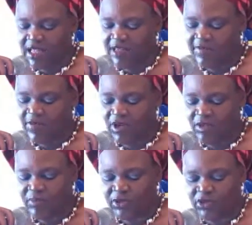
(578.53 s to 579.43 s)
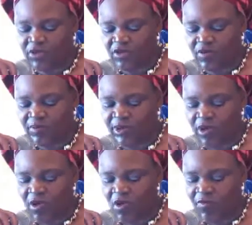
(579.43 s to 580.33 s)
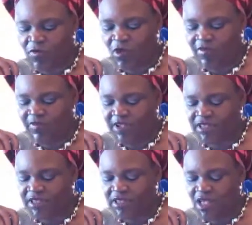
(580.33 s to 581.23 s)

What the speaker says: The following portion of block of war fence